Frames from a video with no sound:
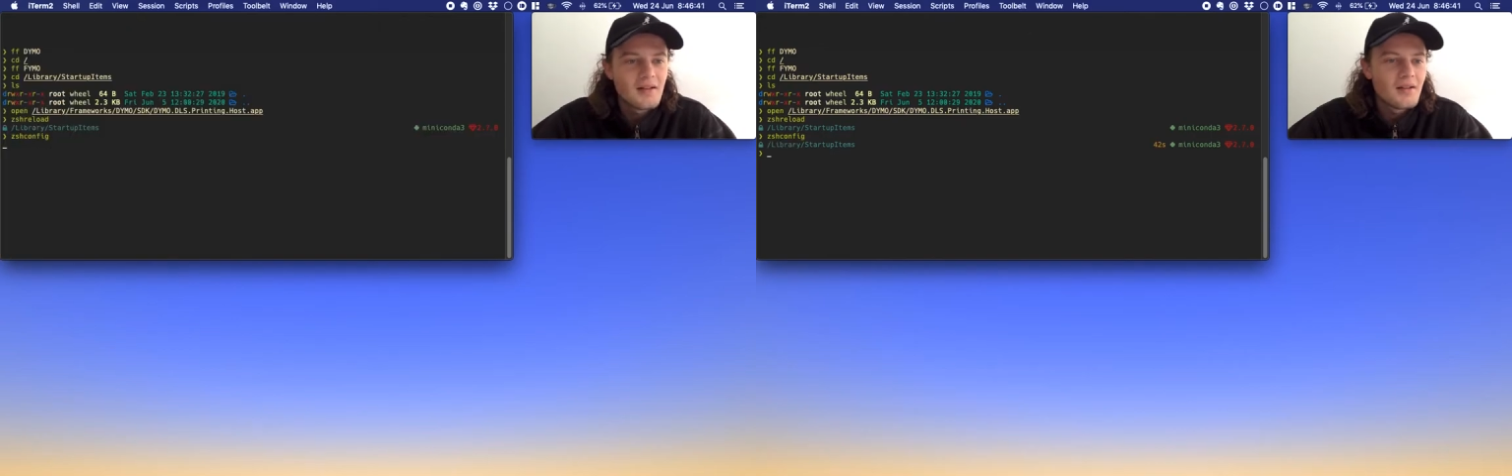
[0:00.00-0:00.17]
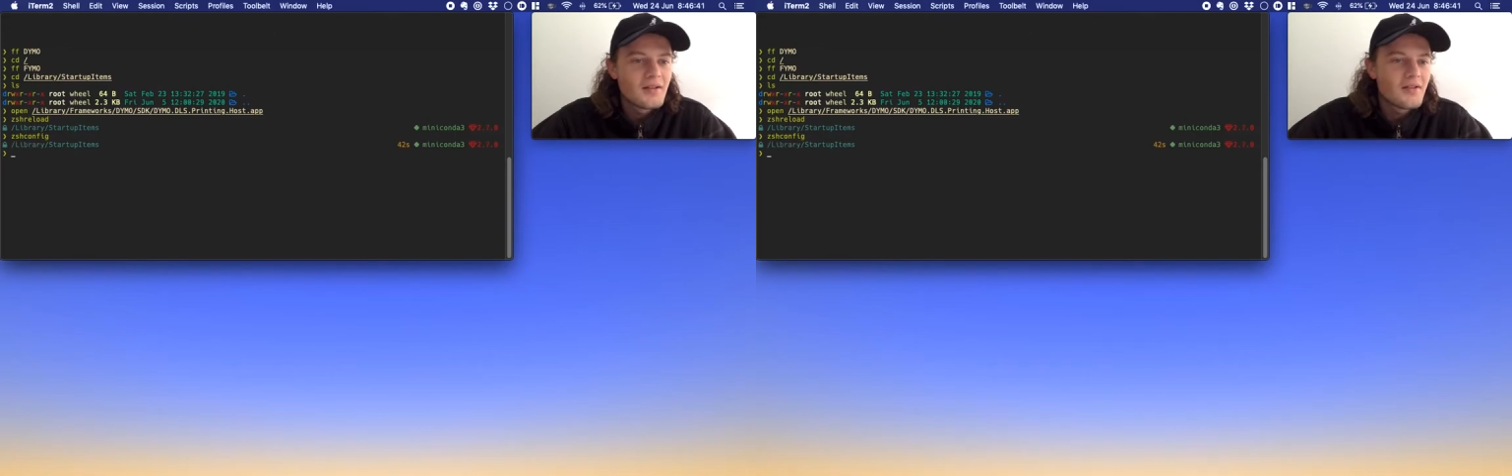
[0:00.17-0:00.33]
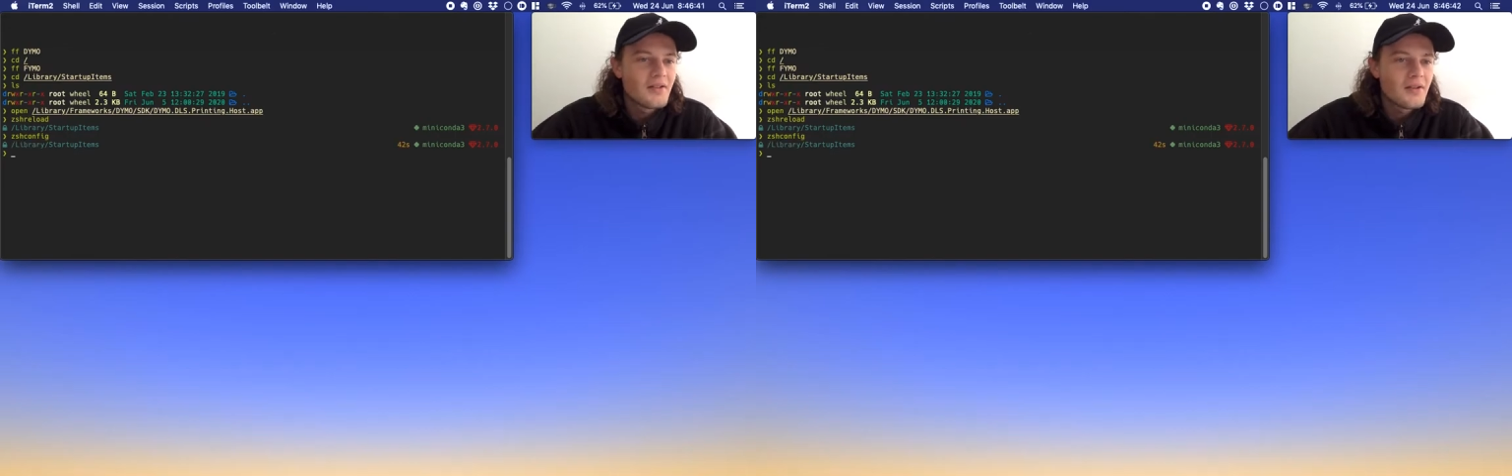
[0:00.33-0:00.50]

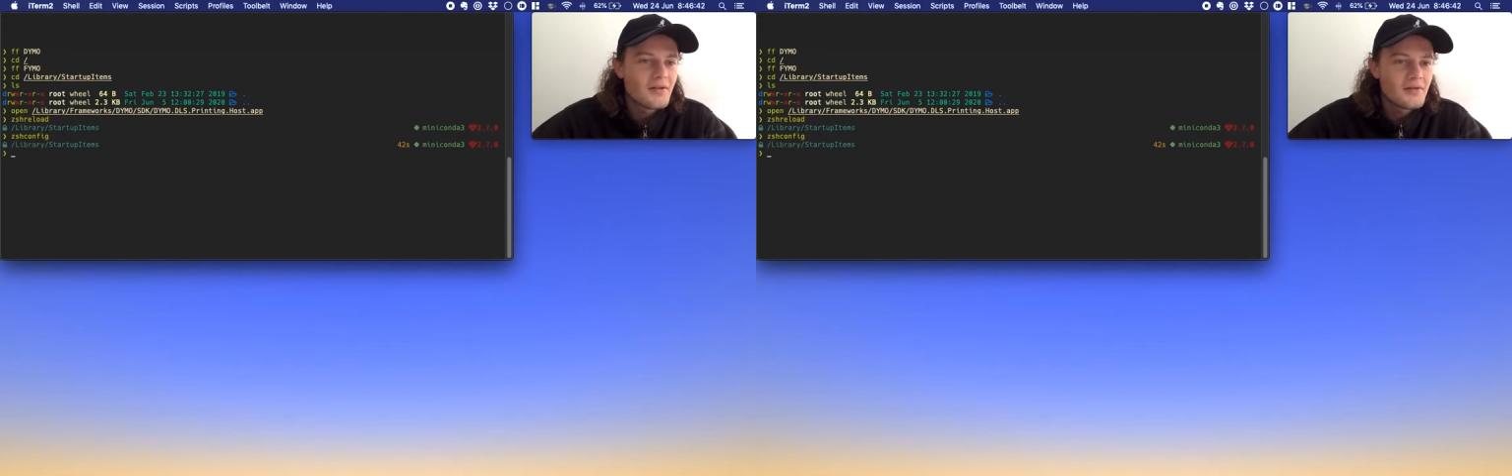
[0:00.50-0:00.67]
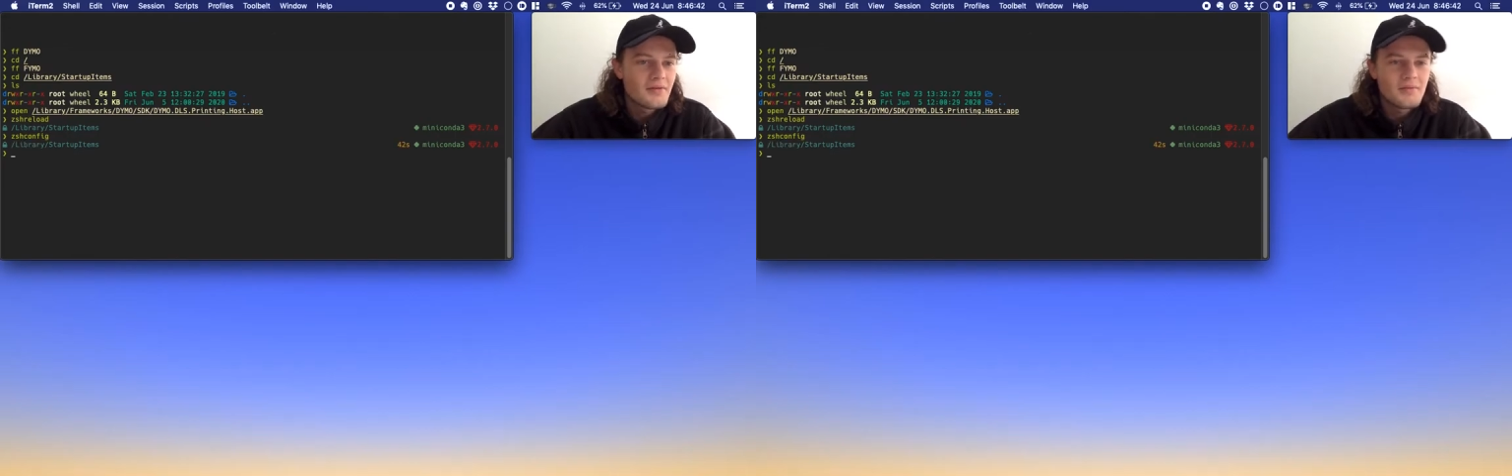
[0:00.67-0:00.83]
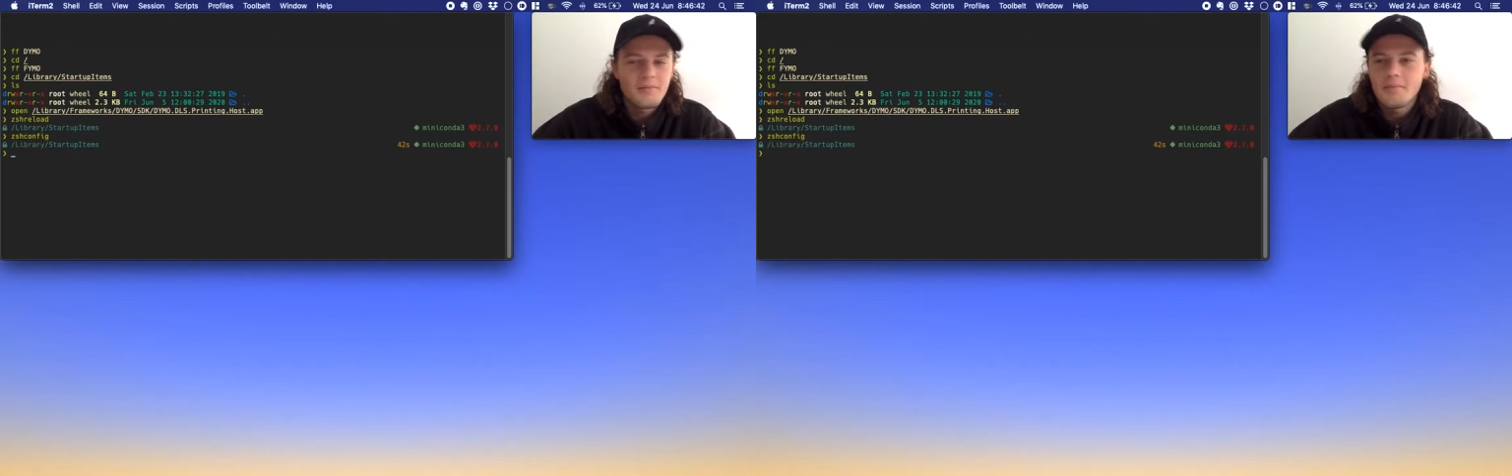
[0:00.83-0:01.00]

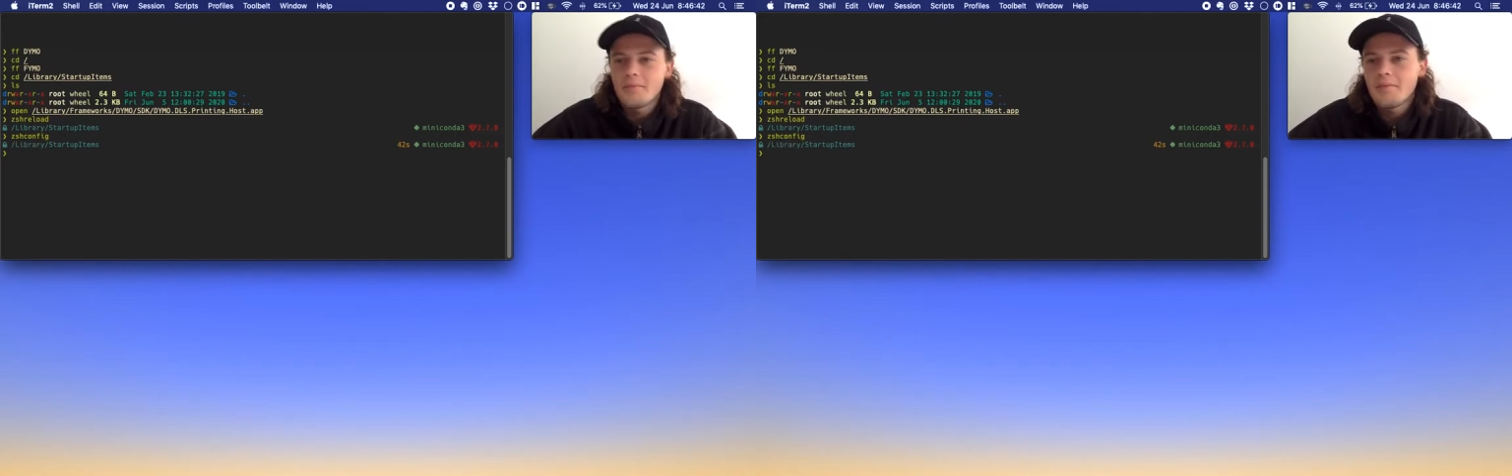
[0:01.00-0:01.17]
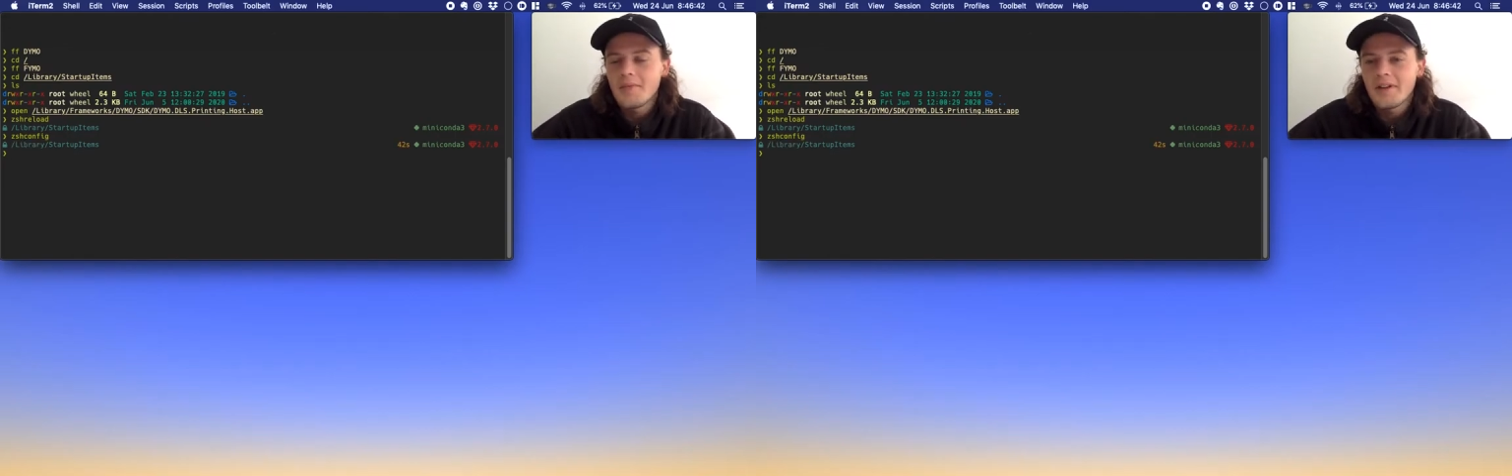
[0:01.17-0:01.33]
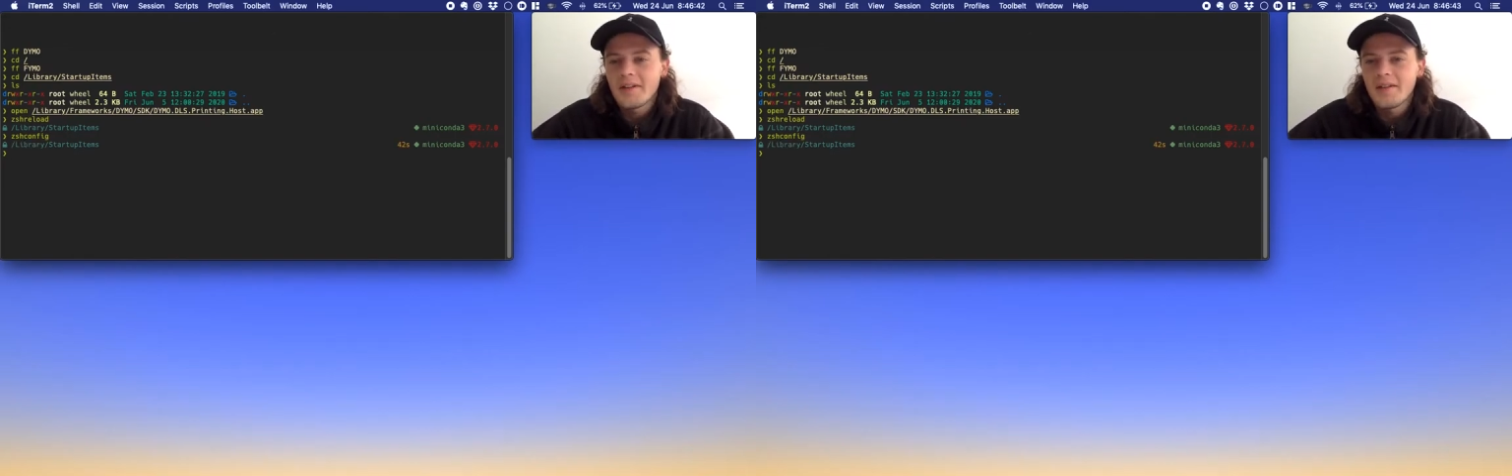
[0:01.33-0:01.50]
So,
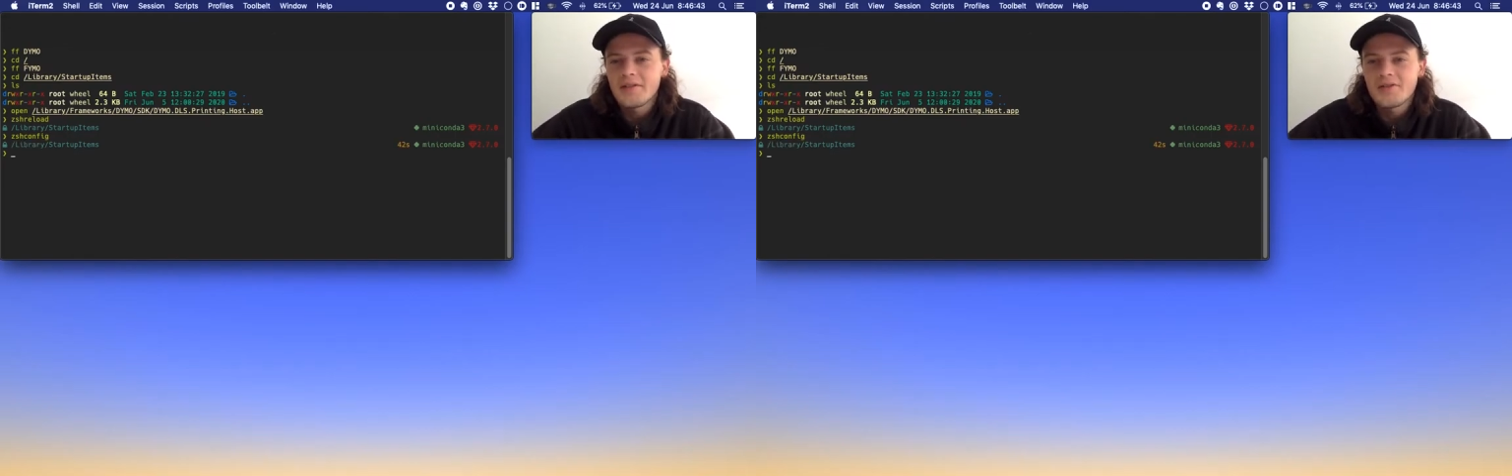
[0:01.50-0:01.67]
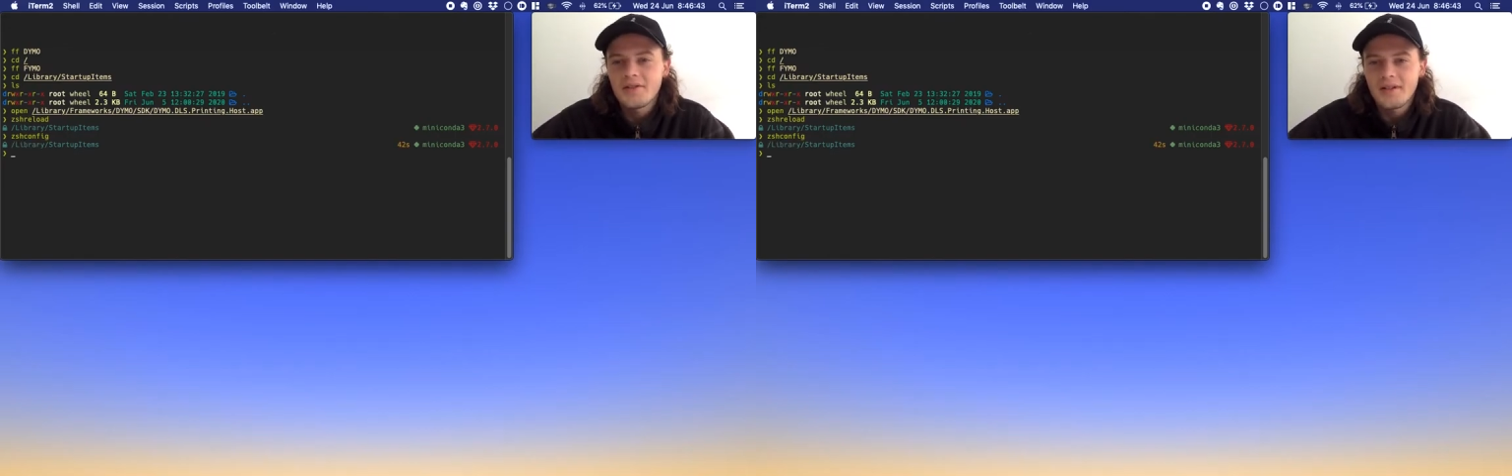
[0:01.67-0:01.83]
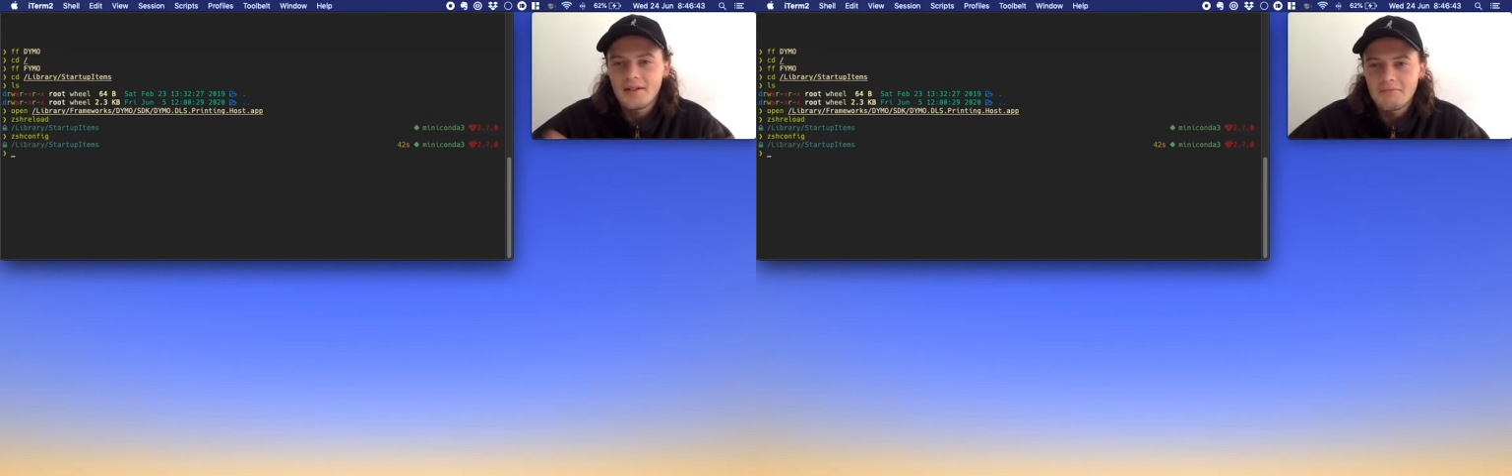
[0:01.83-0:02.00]

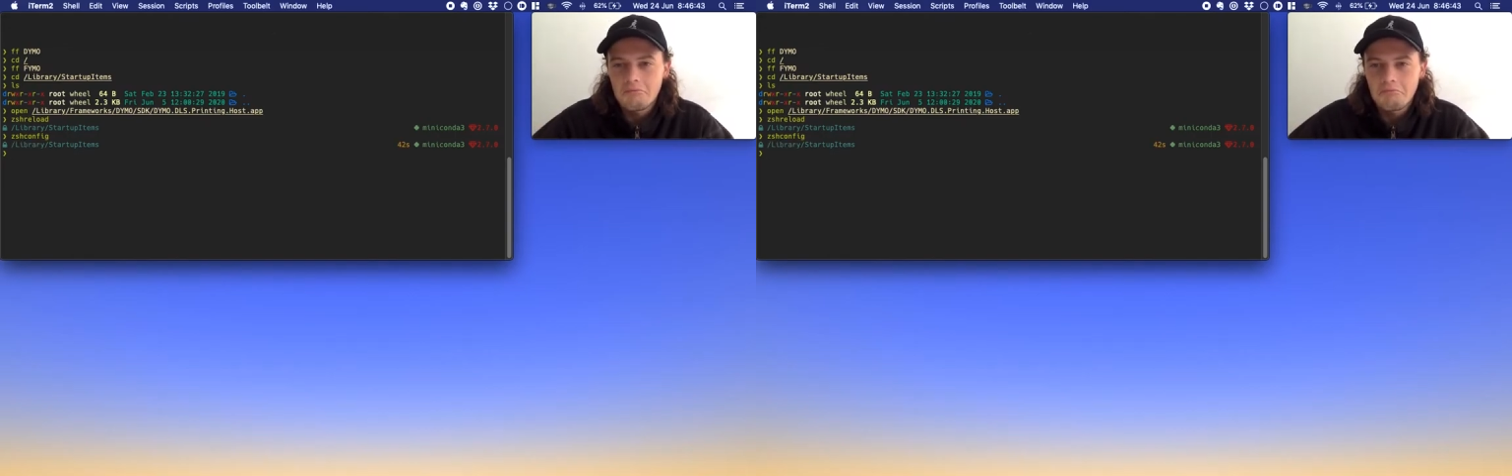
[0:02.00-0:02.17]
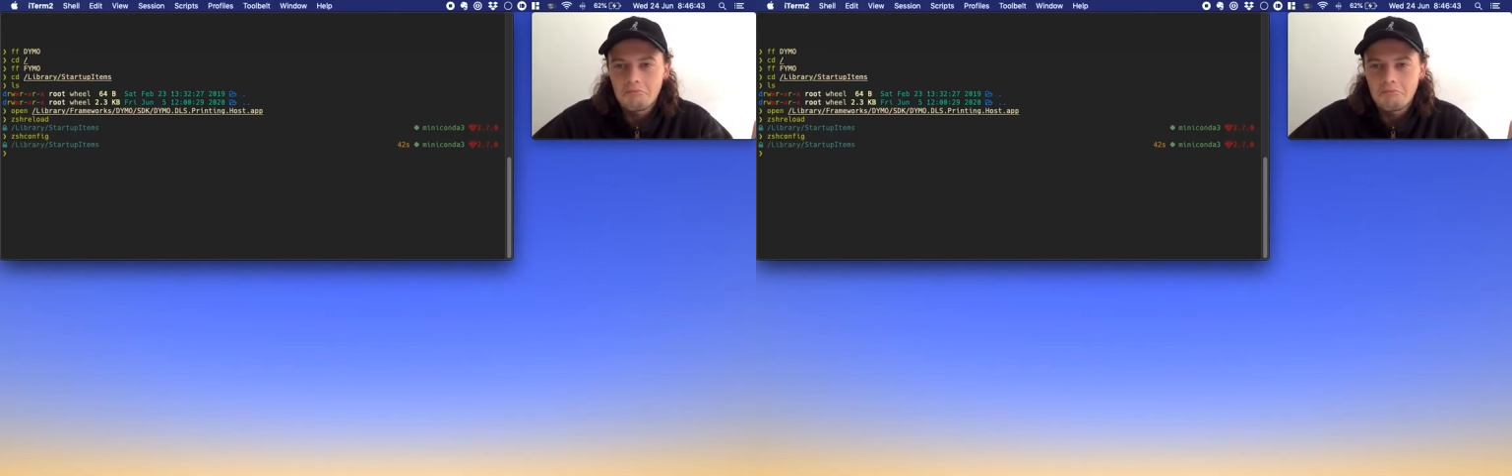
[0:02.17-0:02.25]
essentially,